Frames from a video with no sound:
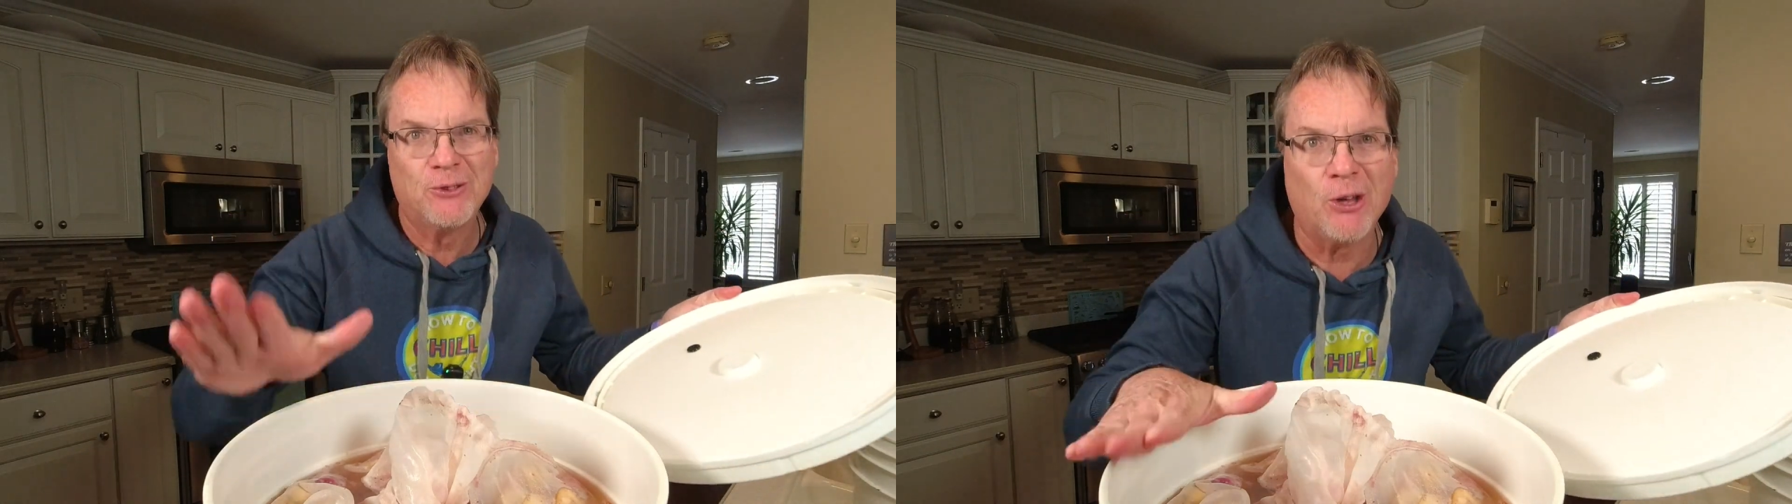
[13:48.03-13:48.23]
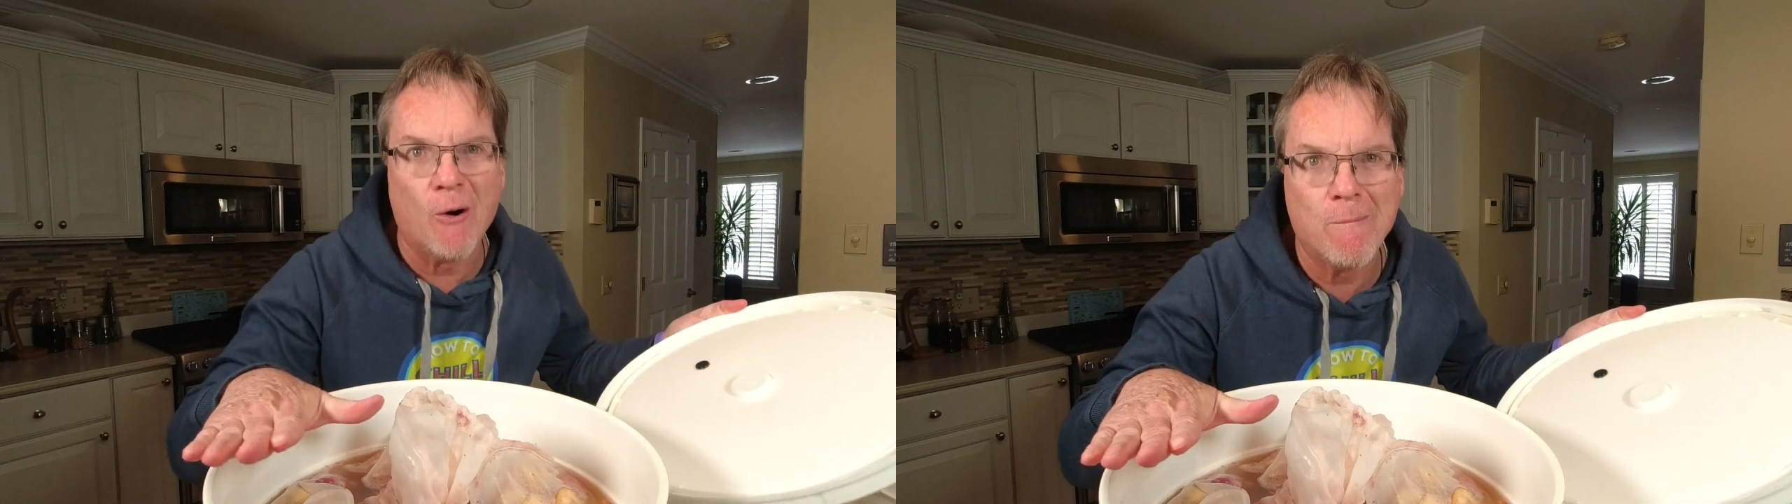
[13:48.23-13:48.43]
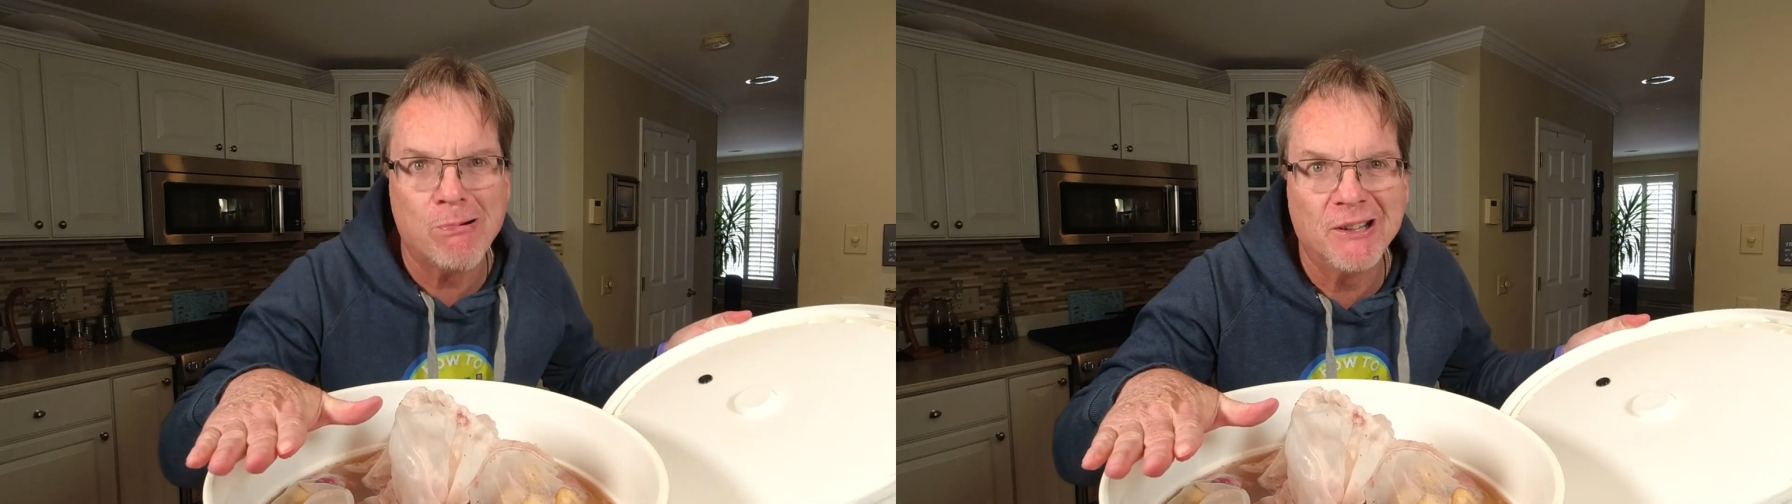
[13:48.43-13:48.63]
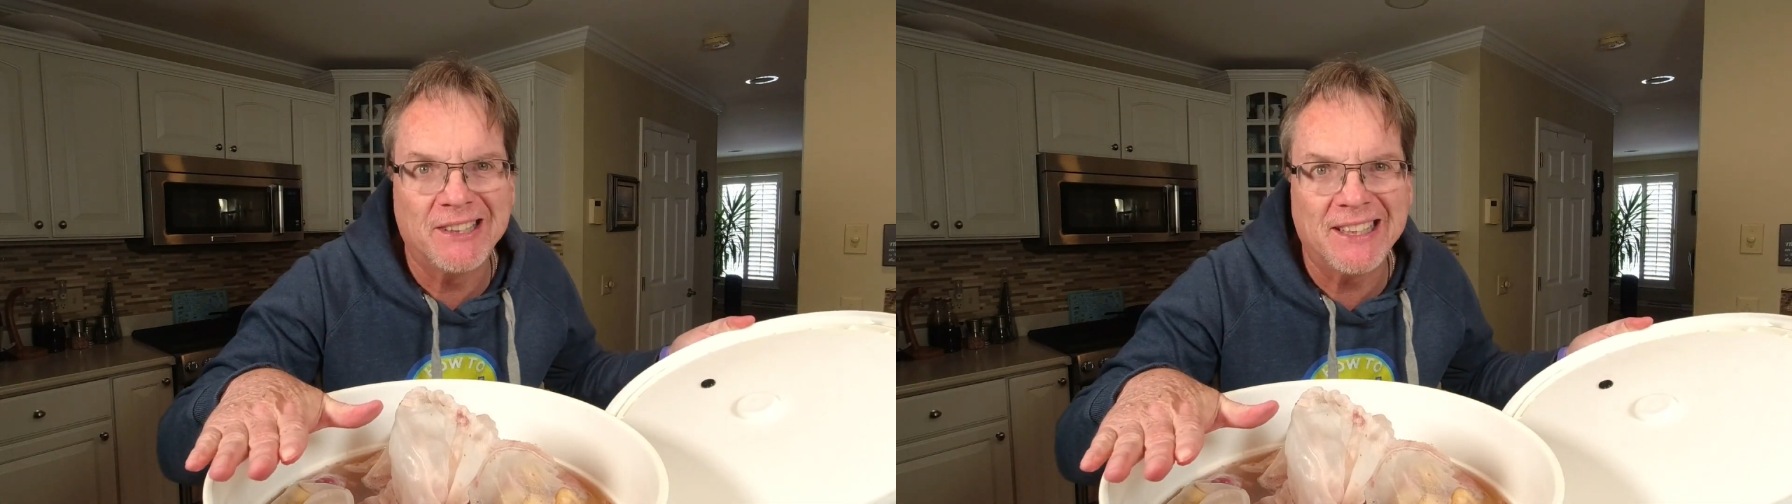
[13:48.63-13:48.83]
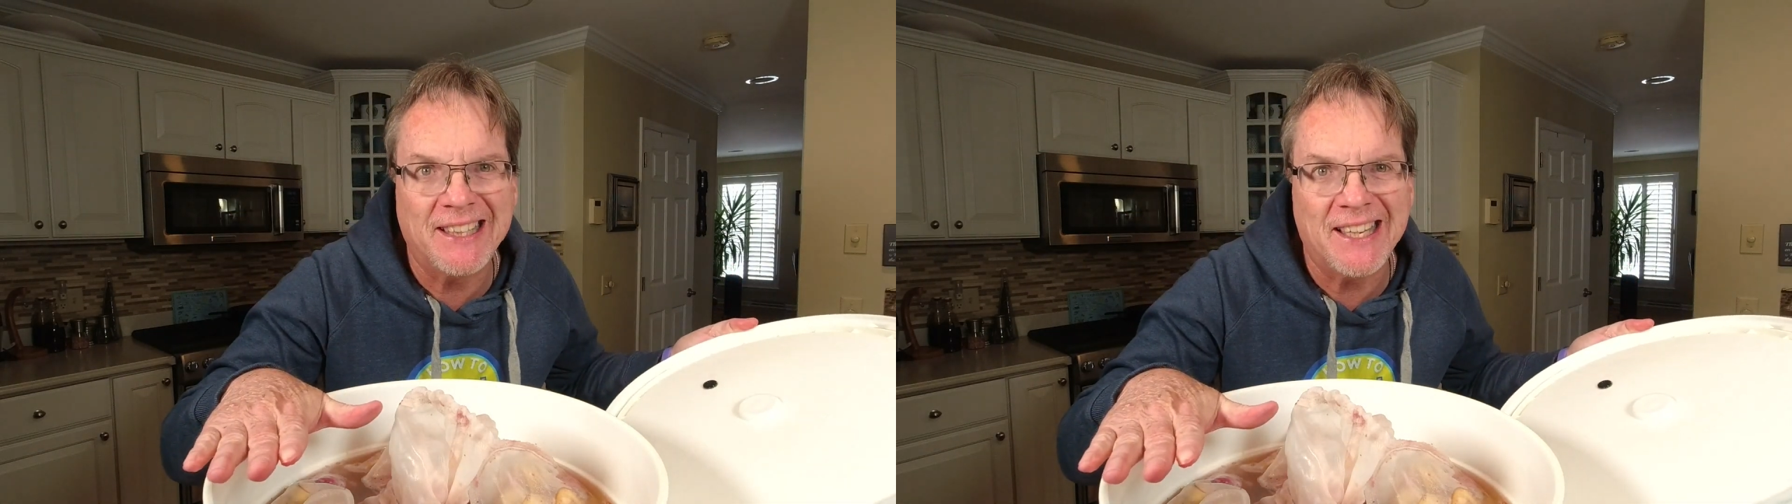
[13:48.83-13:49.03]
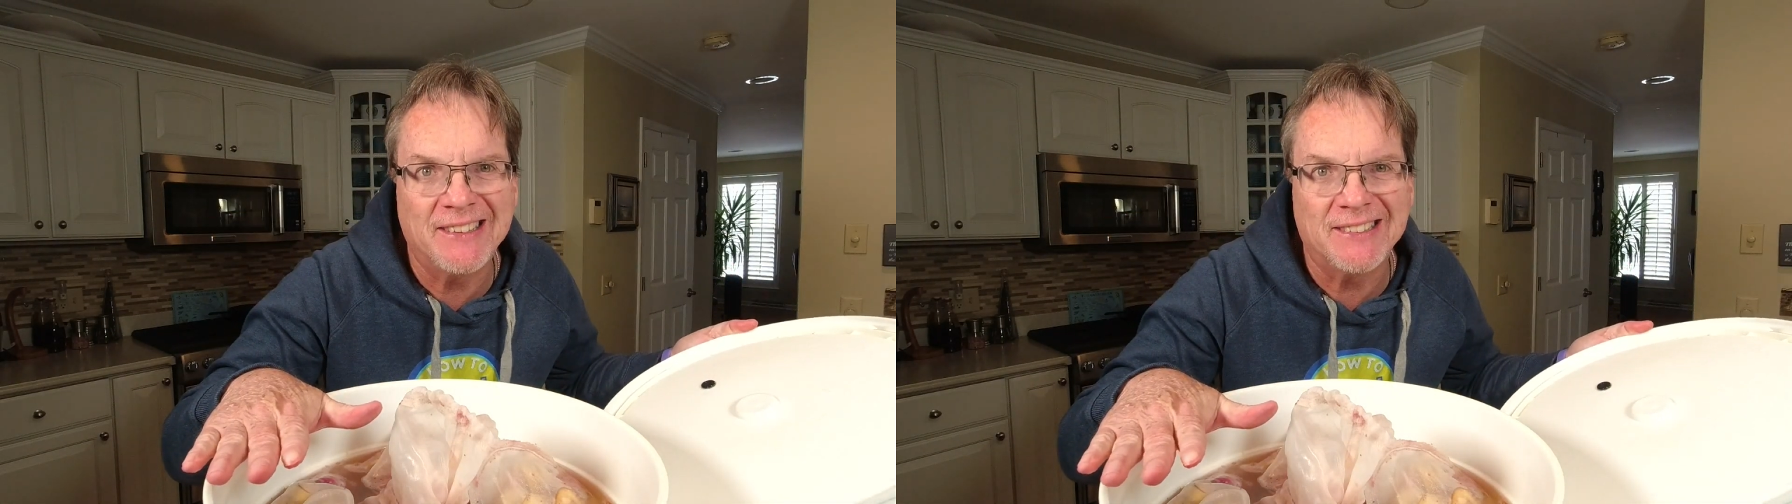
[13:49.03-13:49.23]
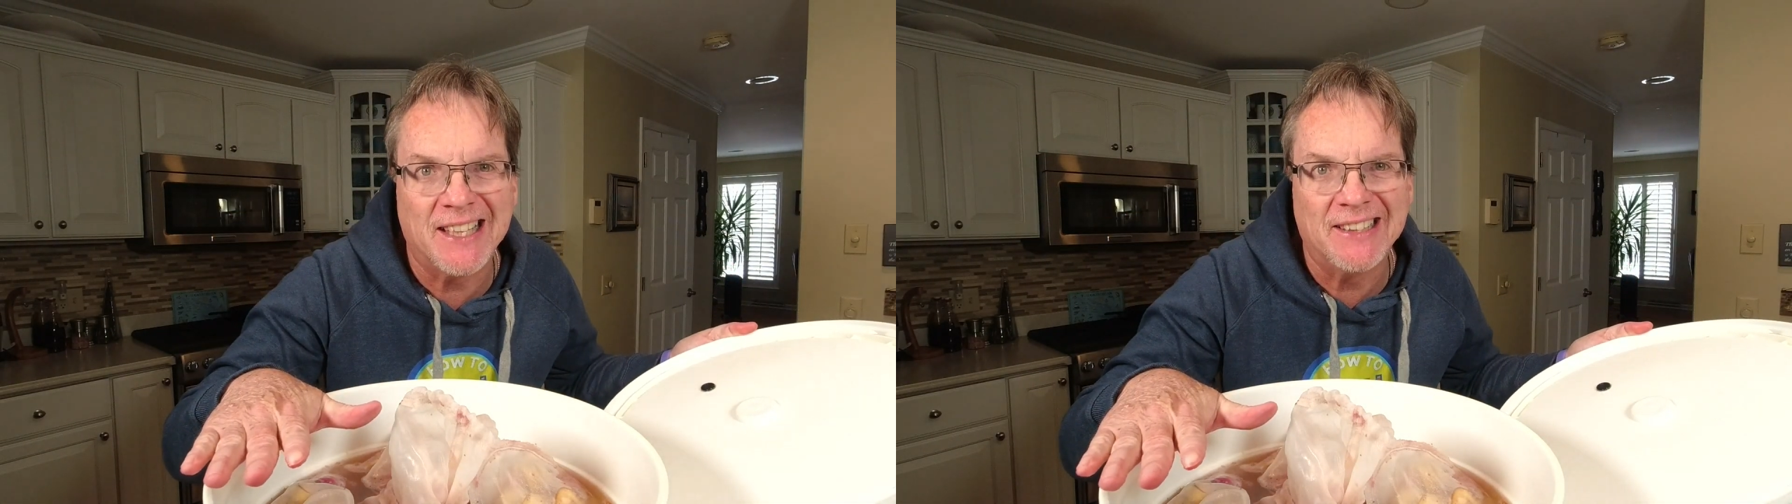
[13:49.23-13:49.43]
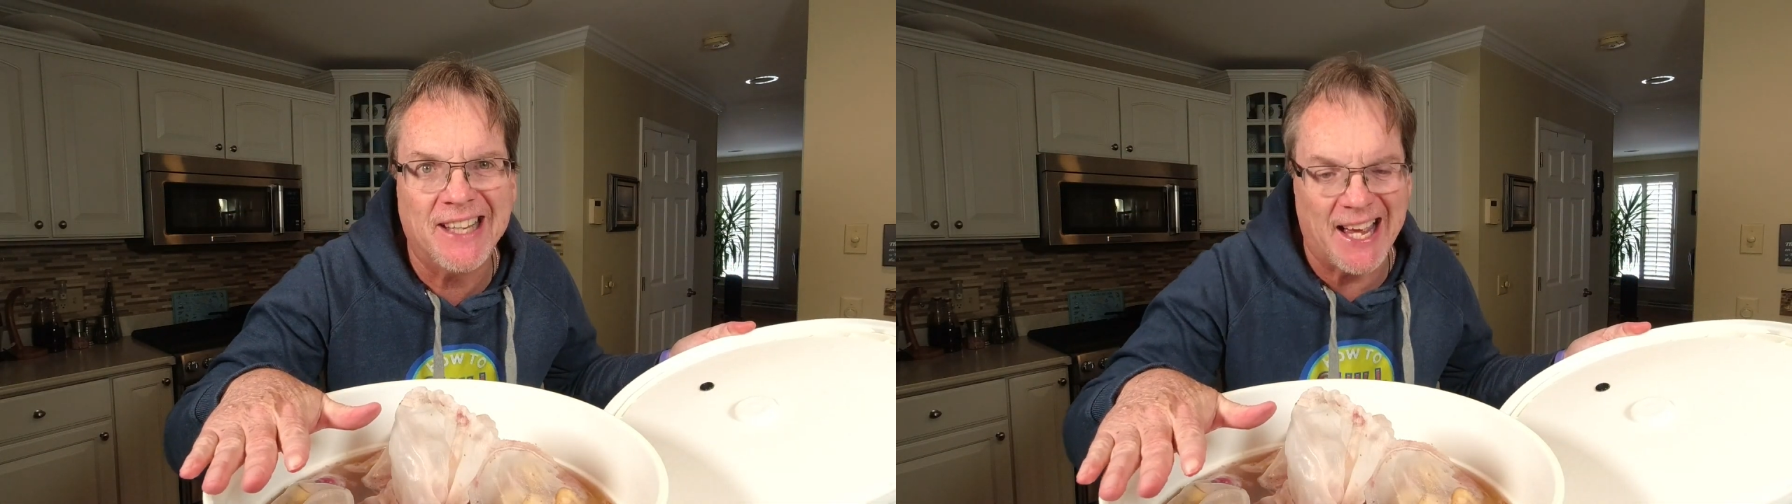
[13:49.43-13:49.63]
don't put the yeast
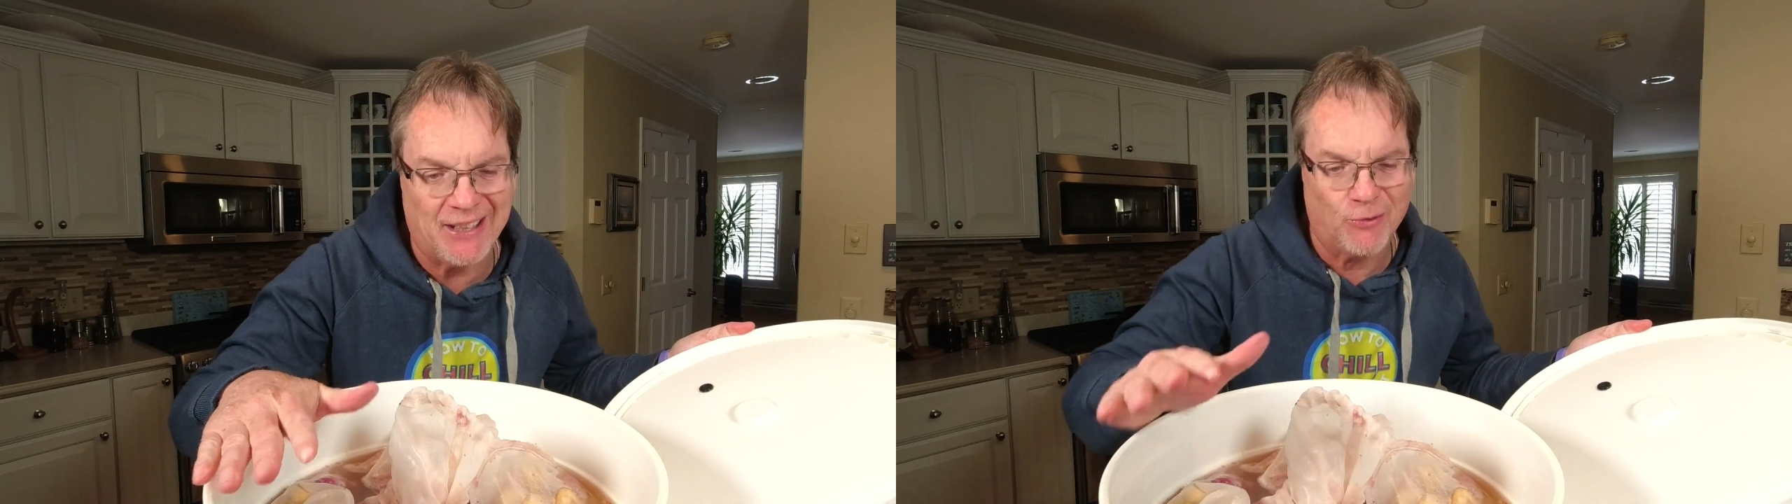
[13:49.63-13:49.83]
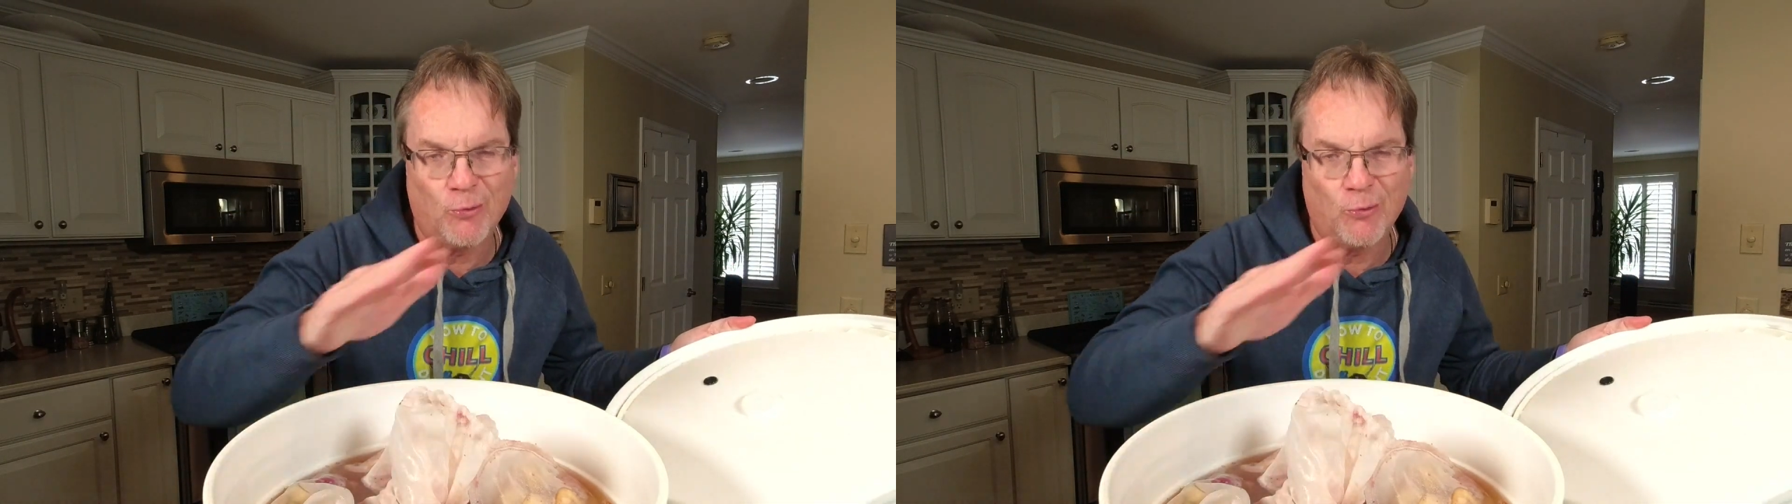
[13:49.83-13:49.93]
in yet.